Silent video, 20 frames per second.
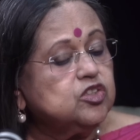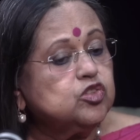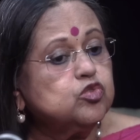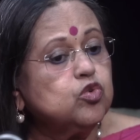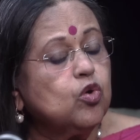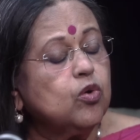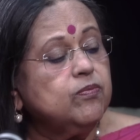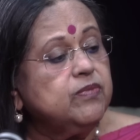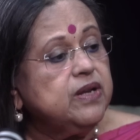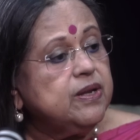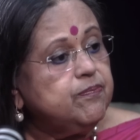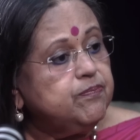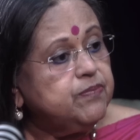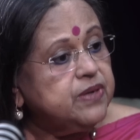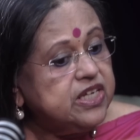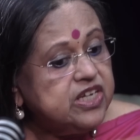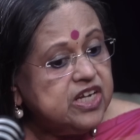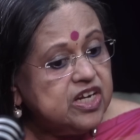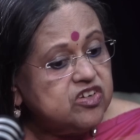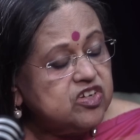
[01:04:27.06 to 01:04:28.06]
So many
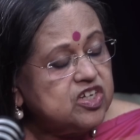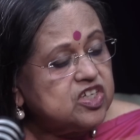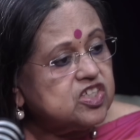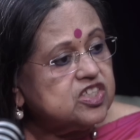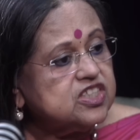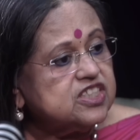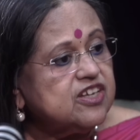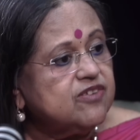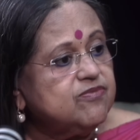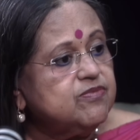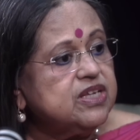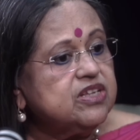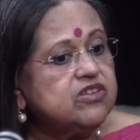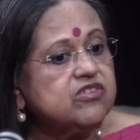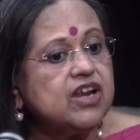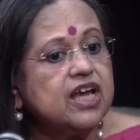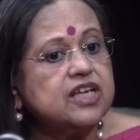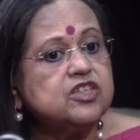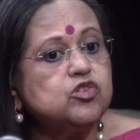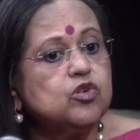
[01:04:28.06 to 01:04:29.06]
pediatricians have
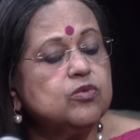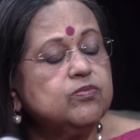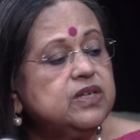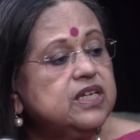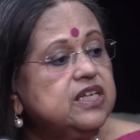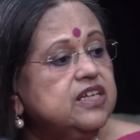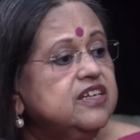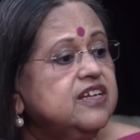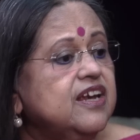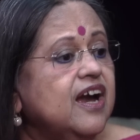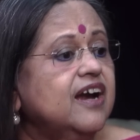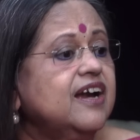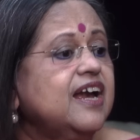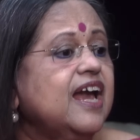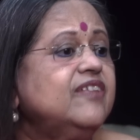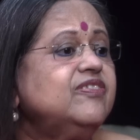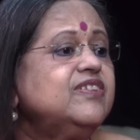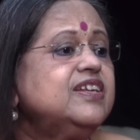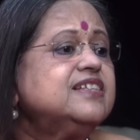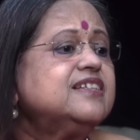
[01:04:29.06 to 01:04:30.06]
been thrashed, so many
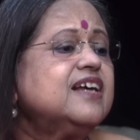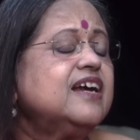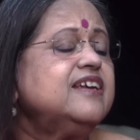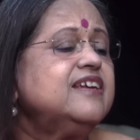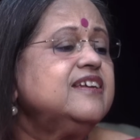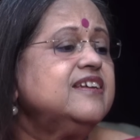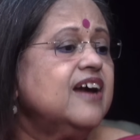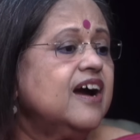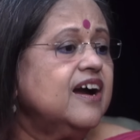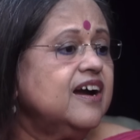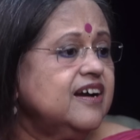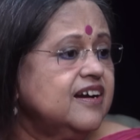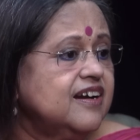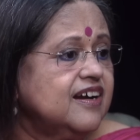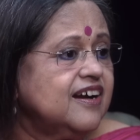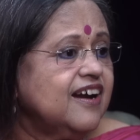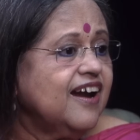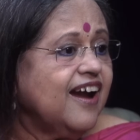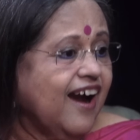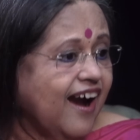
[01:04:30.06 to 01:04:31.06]
young, and these are young,